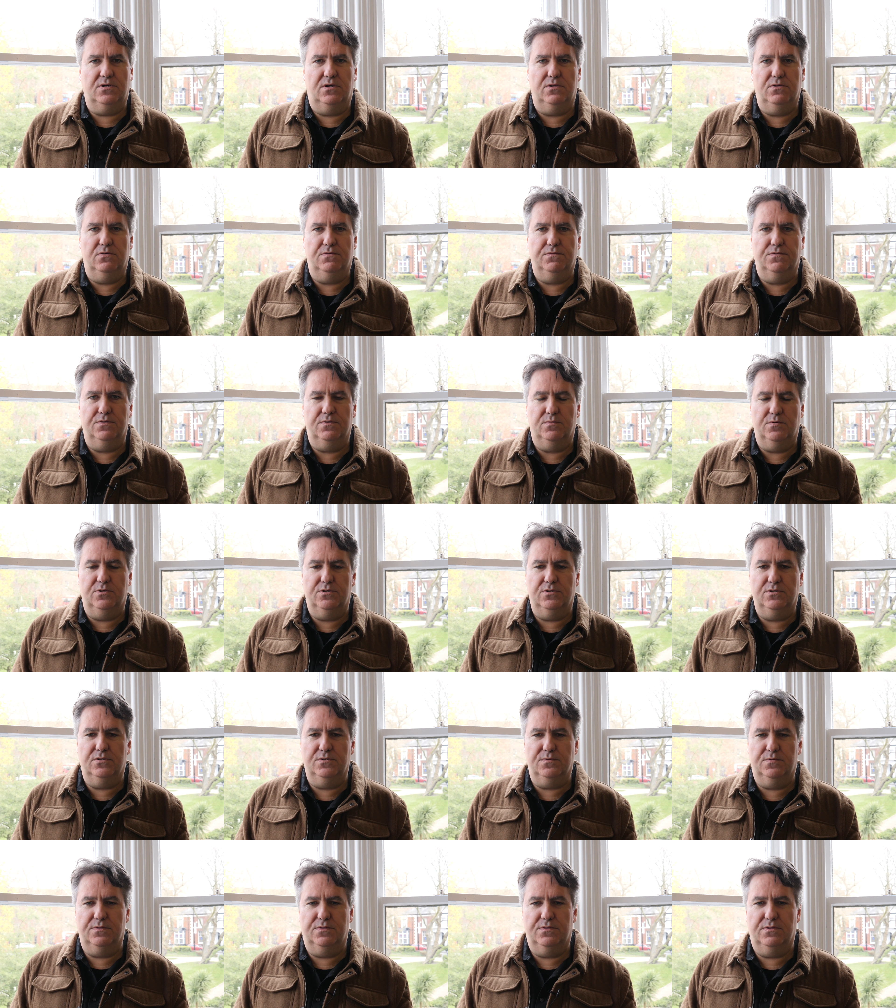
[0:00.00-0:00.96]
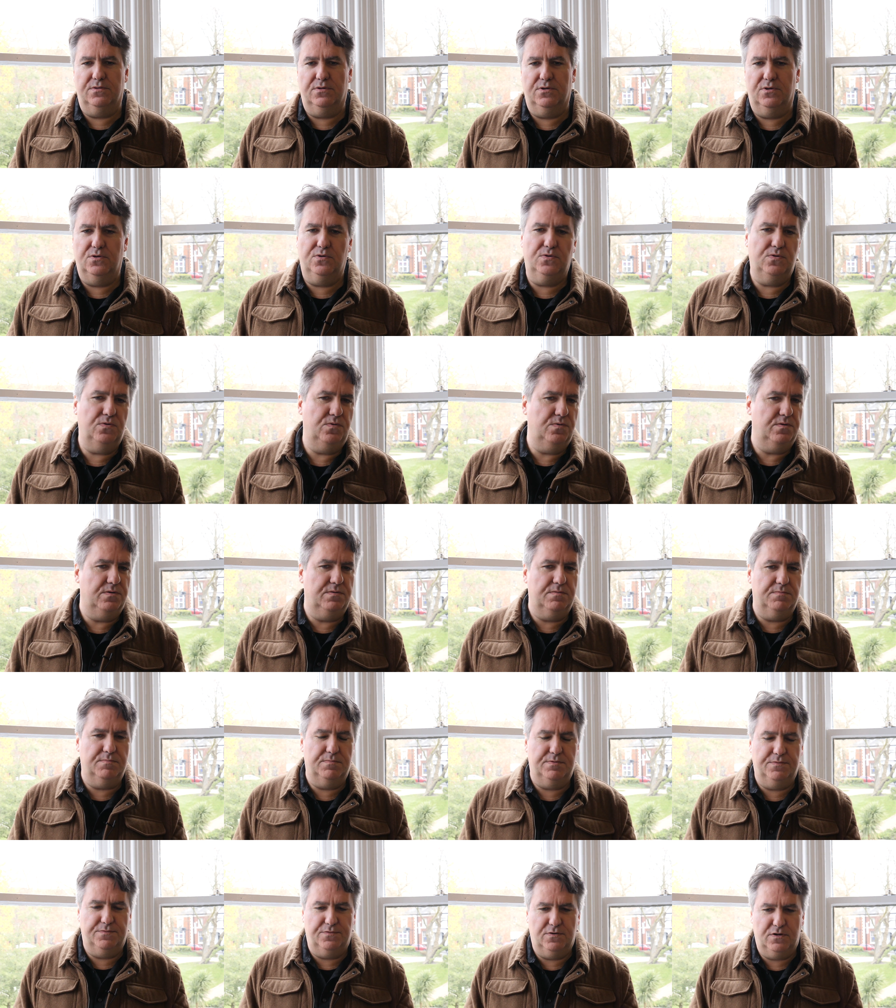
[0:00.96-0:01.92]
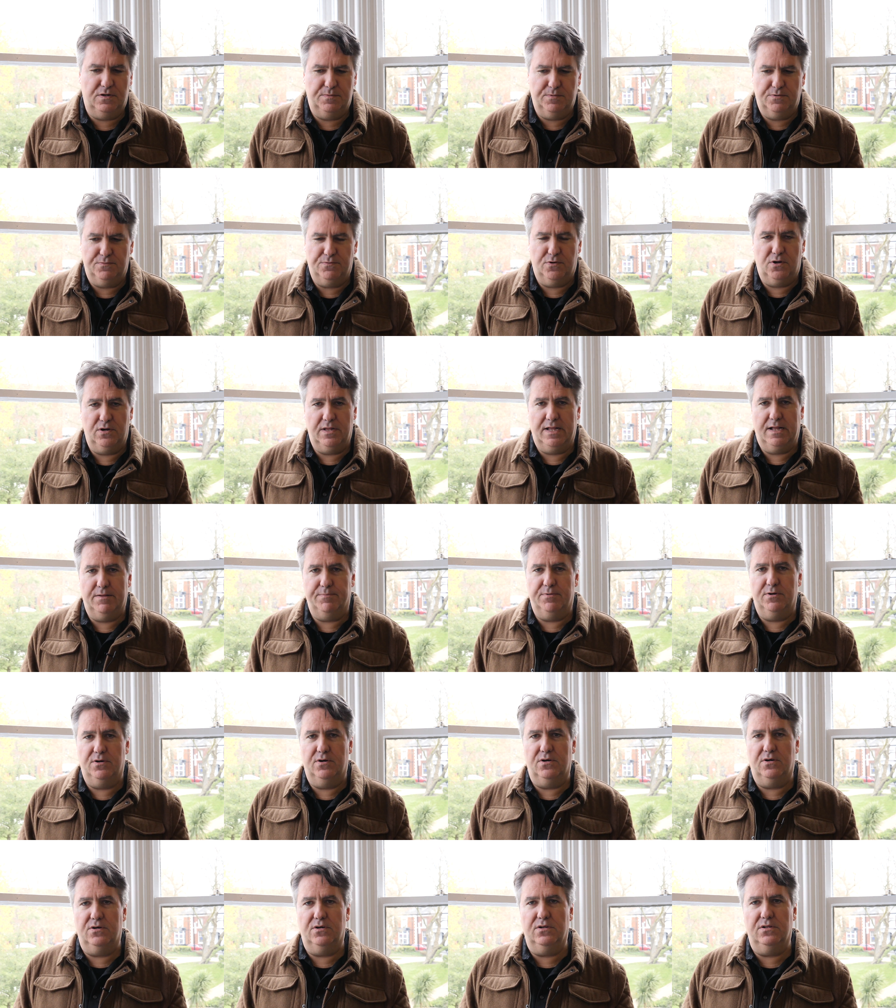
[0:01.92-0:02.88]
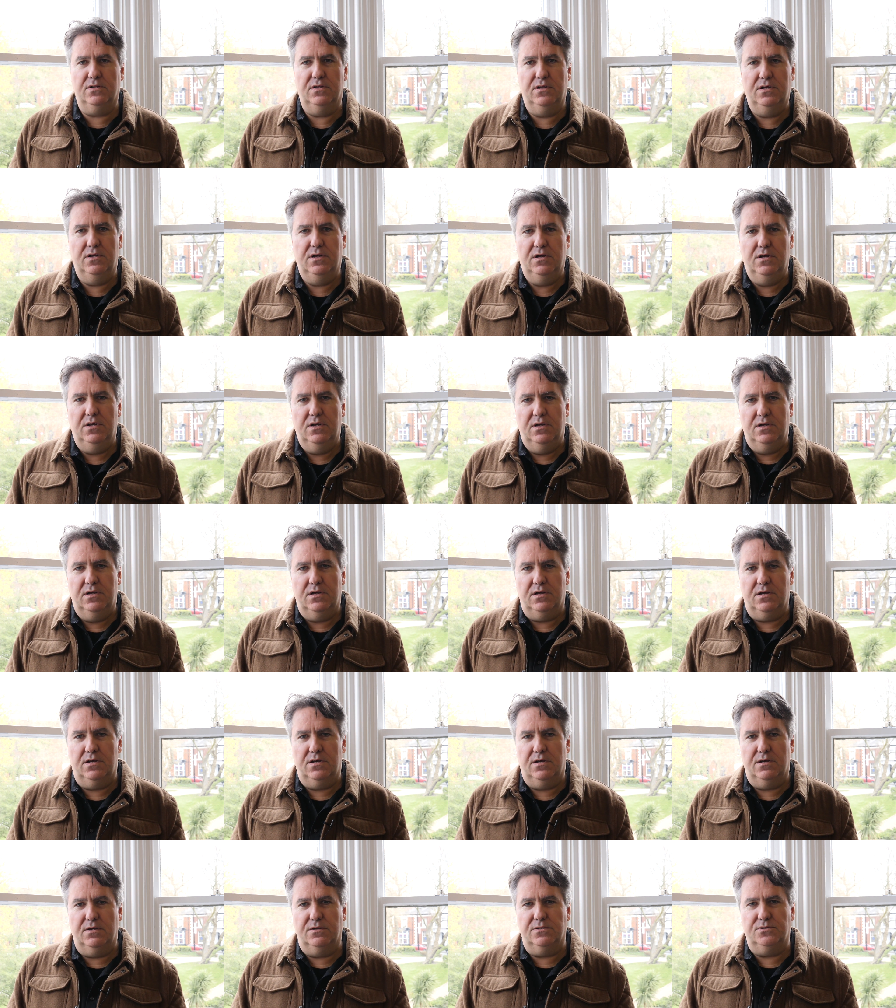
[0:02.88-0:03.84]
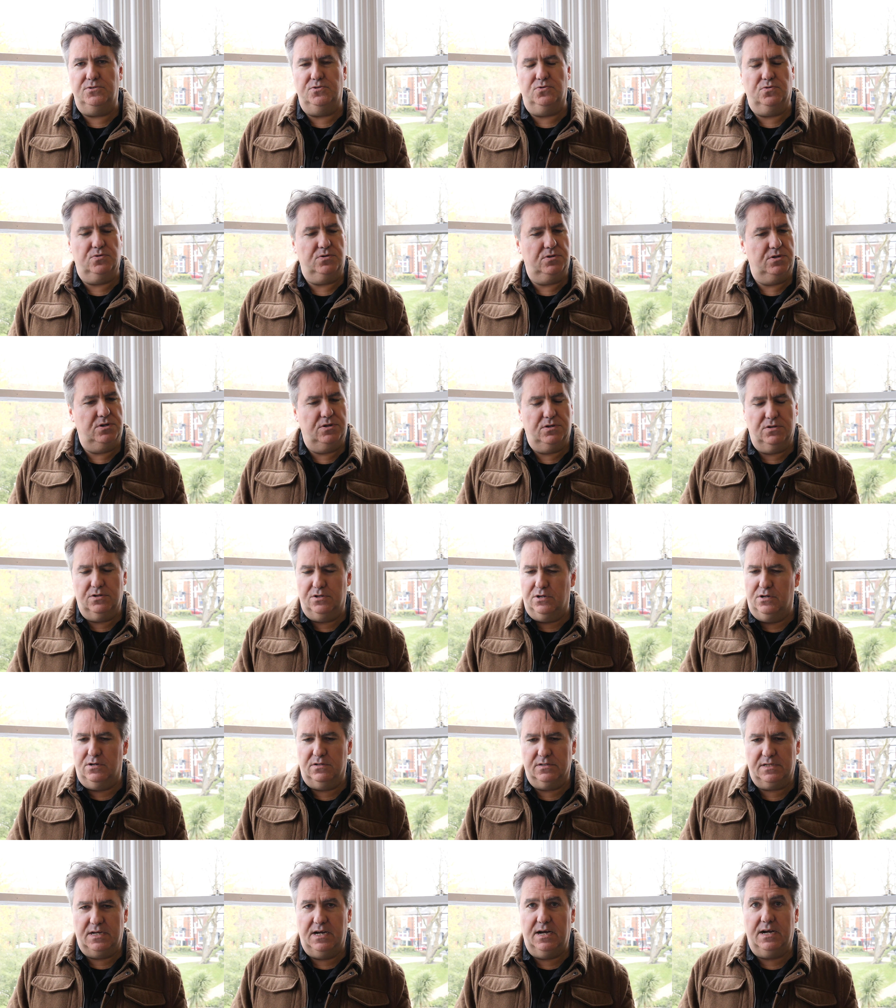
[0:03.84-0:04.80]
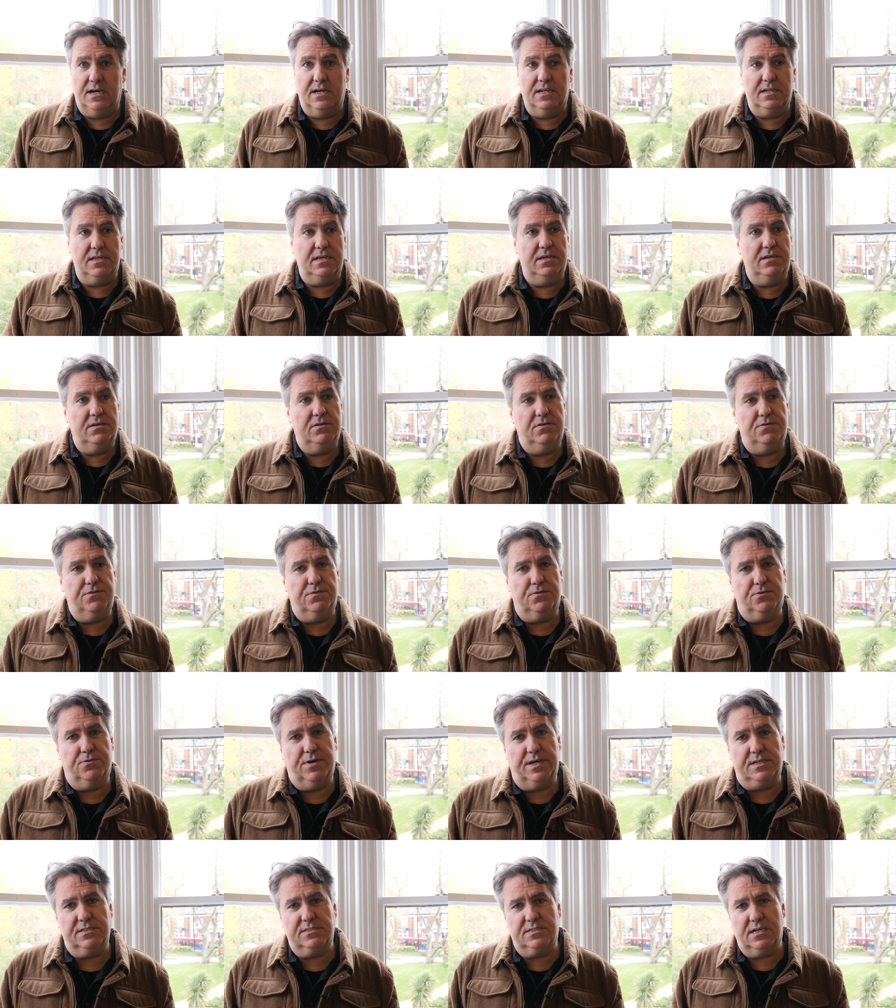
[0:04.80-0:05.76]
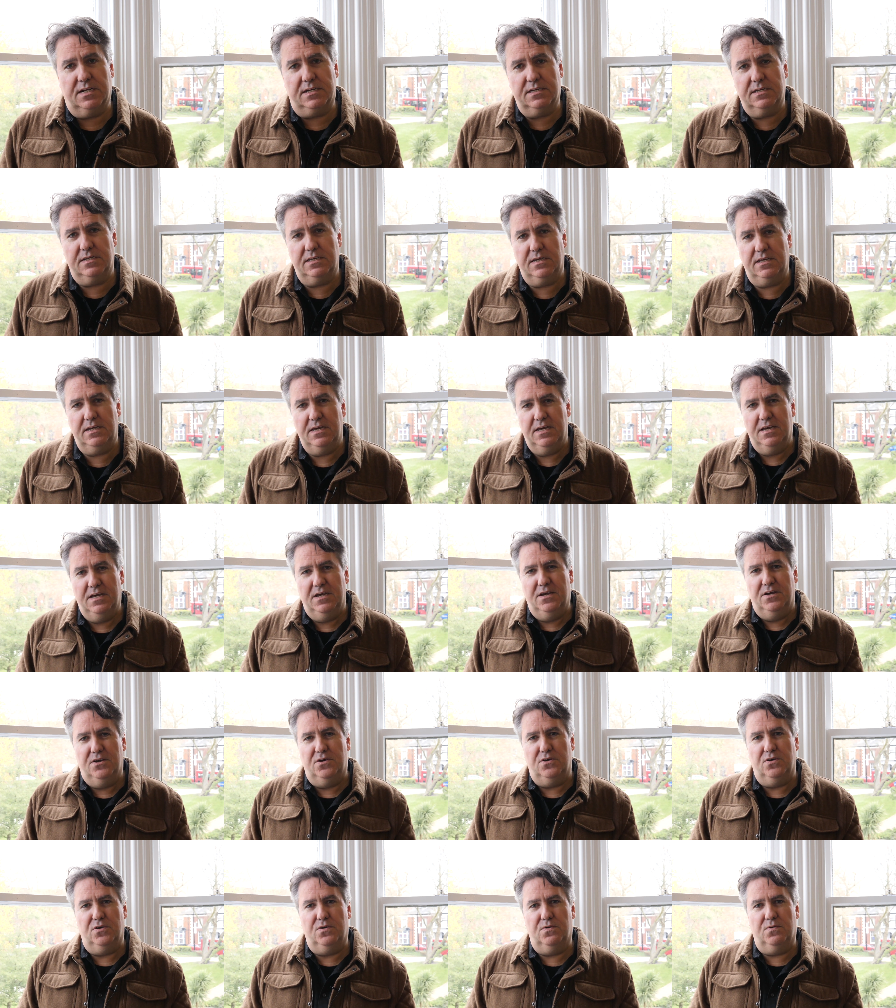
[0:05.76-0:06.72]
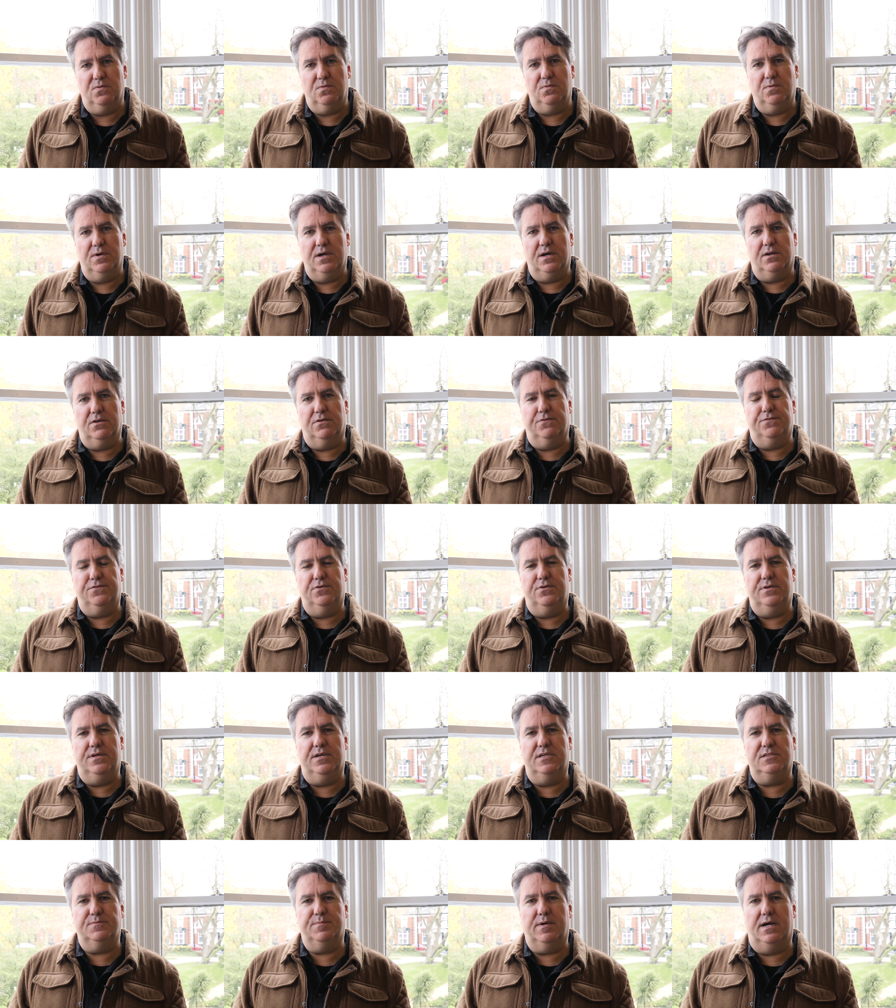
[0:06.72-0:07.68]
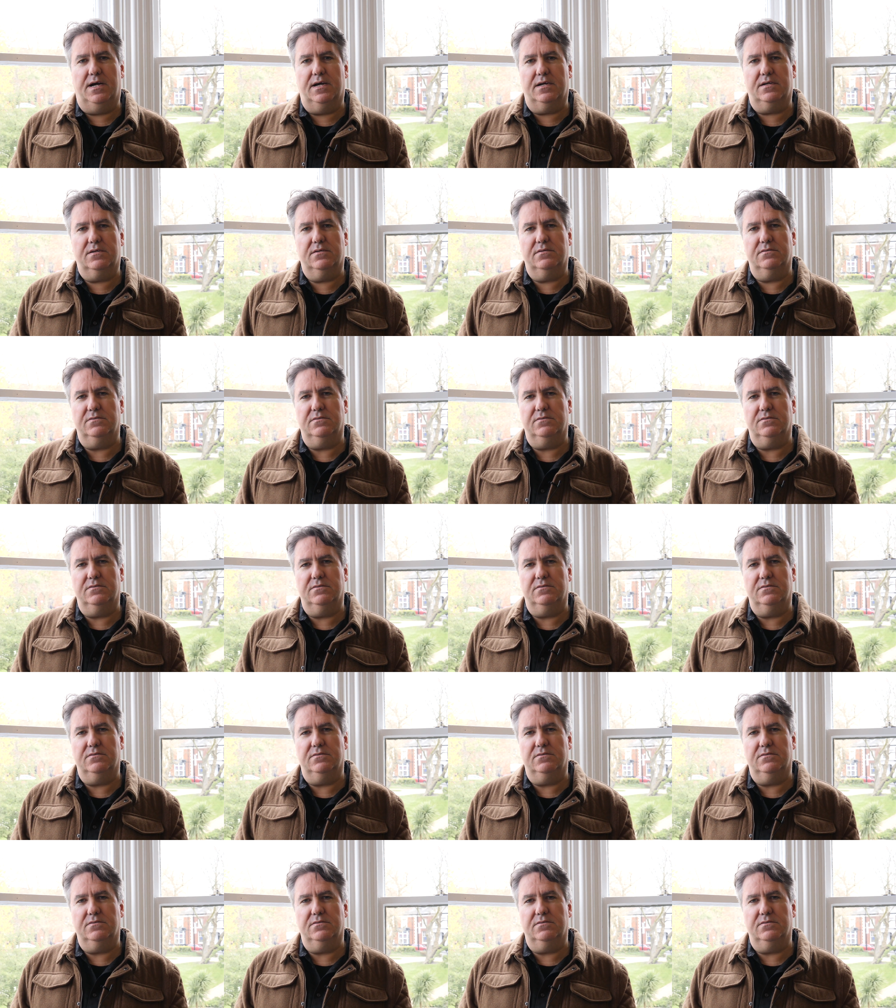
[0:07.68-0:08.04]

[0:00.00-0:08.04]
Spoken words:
all over the world with The Who and perform at Royal Albert Hall. A young girl called Harley from Great Sankey, who we had on a few years back,